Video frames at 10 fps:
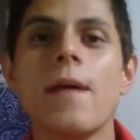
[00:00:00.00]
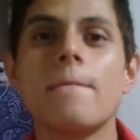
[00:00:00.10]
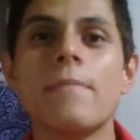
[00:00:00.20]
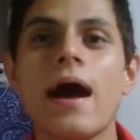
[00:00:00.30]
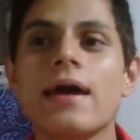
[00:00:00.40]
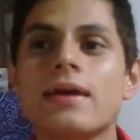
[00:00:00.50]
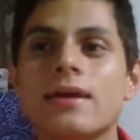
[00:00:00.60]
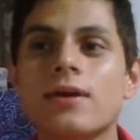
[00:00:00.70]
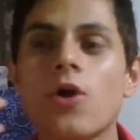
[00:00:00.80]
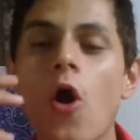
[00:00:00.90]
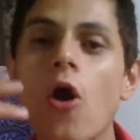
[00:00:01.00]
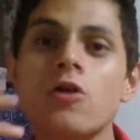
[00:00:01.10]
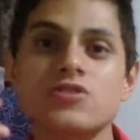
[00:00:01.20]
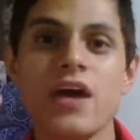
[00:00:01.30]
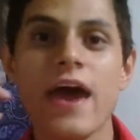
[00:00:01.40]
might
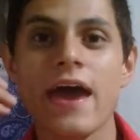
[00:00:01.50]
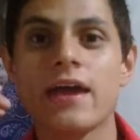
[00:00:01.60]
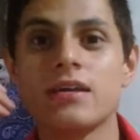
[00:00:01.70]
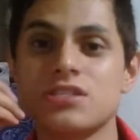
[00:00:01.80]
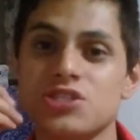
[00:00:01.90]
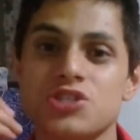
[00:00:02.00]
cause eye